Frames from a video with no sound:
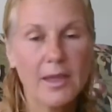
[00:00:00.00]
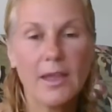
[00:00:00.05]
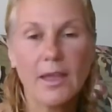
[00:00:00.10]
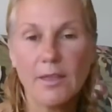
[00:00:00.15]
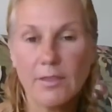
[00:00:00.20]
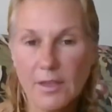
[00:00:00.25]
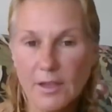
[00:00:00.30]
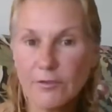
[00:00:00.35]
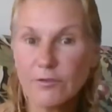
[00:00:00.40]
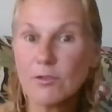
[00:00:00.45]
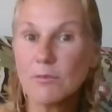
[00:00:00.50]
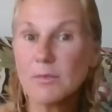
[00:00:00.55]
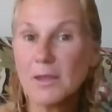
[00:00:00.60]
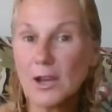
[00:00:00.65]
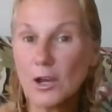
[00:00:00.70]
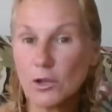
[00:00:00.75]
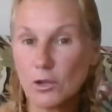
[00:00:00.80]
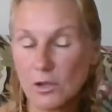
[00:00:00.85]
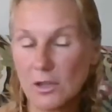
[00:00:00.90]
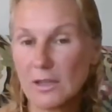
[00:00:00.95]
And then from
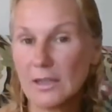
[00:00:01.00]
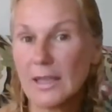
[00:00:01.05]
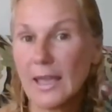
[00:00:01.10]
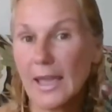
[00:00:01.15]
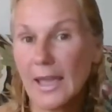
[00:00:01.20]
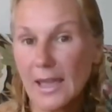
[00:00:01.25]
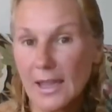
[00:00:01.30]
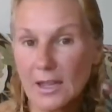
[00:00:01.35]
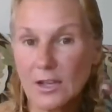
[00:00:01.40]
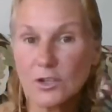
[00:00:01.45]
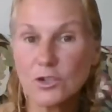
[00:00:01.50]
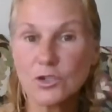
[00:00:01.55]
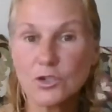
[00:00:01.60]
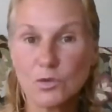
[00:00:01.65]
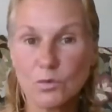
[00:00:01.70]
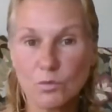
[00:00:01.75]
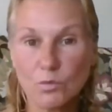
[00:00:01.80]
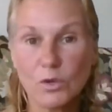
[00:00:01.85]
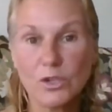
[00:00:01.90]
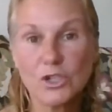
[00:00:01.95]
there, you can
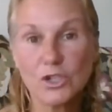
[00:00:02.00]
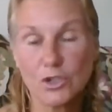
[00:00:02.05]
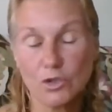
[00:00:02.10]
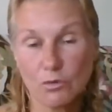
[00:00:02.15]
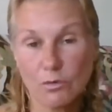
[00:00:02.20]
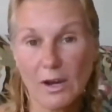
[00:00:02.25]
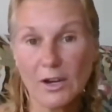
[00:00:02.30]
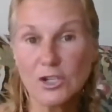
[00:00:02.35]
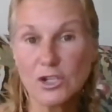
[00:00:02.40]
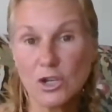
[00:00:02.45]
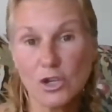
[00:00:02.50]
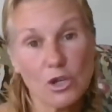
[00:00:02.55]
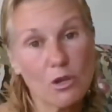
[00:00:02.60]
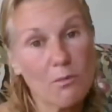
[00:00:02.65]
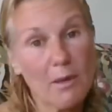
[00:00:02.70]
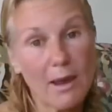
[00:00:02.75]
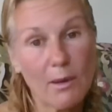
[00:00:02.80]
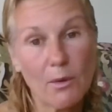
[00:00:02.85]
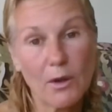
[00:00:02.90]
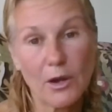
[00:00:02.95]
gauge which direction you
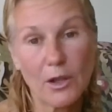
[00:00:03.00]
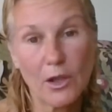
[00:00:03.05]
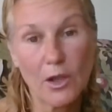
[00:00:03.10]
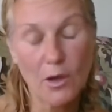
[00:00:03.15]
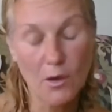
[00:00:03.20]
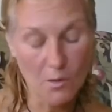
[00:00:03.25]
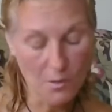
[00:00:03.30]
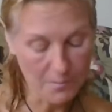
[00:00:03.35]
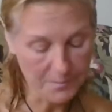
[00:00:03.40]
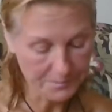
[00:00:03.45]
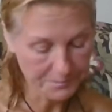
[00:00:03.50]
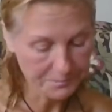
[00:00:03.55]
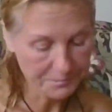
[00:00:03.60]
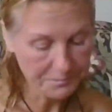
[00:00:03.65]
might want to go.